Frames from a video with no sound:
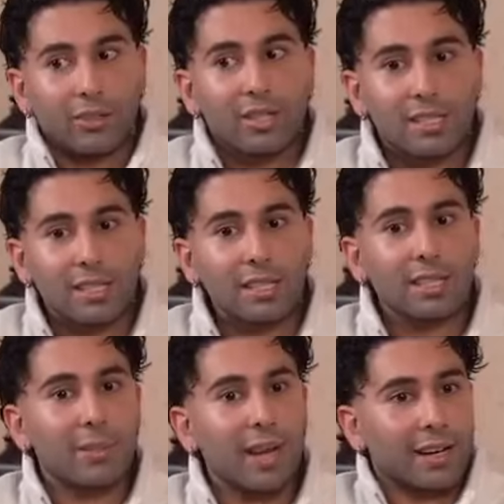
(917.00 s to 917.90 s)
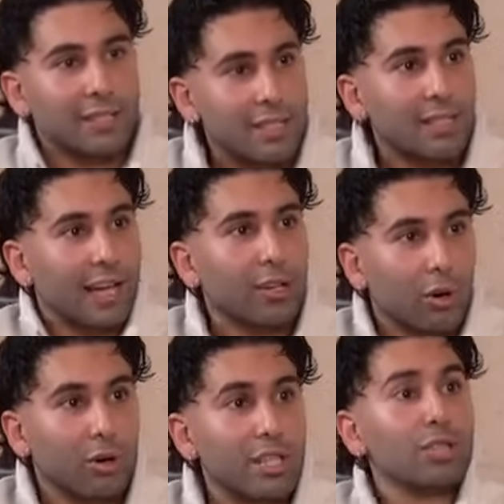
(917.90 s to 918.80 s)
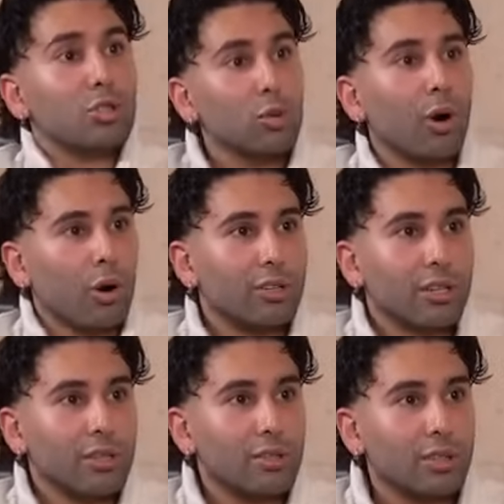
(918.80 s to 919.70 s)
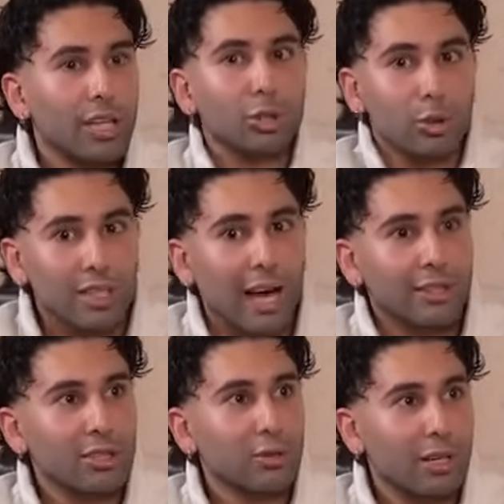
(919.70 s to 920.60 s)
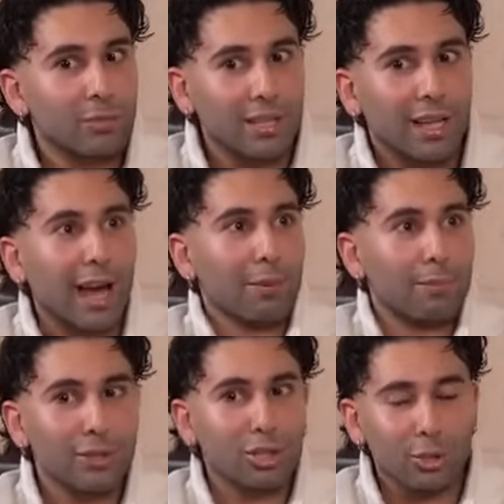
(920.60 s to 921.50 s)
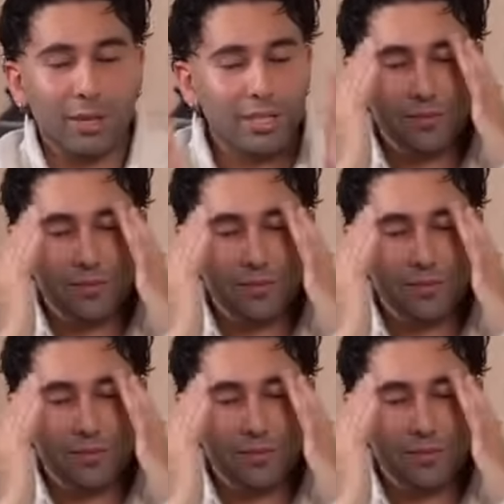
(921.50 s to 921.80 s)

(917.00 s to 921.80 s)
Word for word: And recently they've been acting like Orry to Orry. So they throw the attitude at me that I'm meant to throw.